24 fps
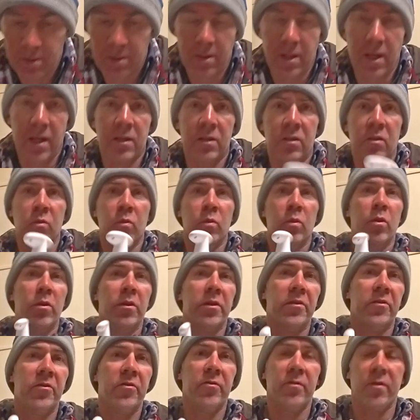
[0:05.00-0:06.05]
underwater
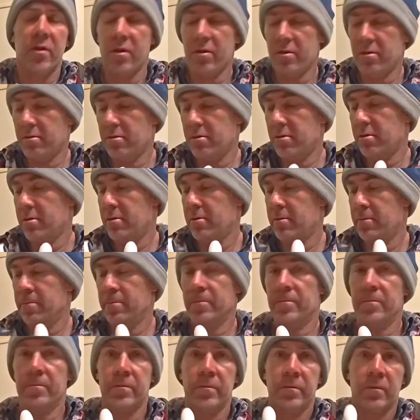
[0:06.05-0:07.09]
drone
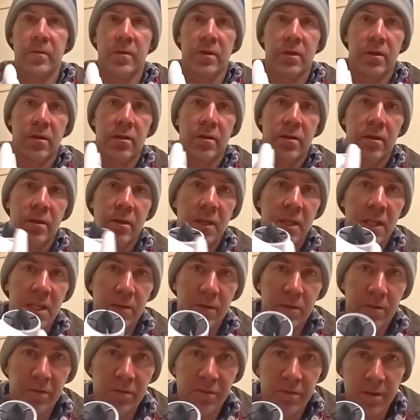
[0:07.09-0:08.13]
here
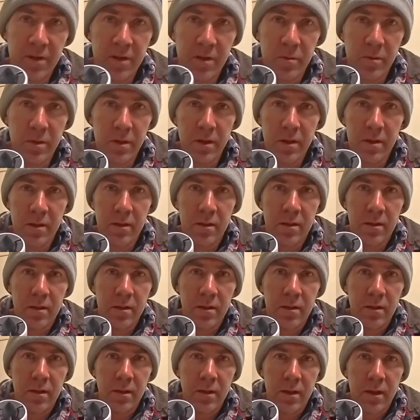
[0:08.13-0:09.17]
in front of me
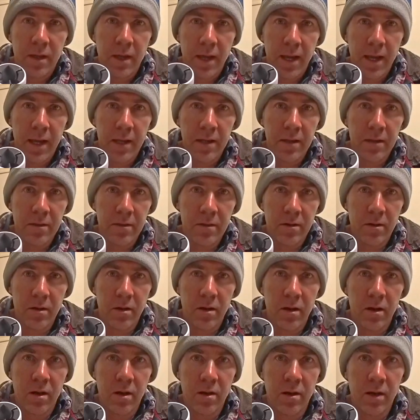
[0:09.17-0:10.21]
and
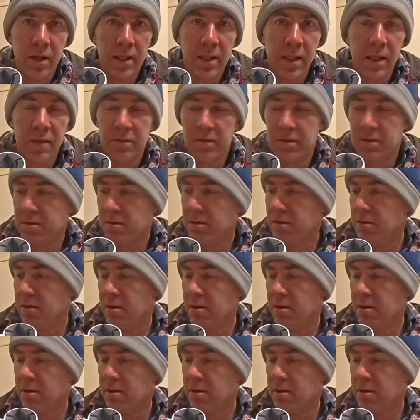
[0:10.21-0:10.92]
I love it.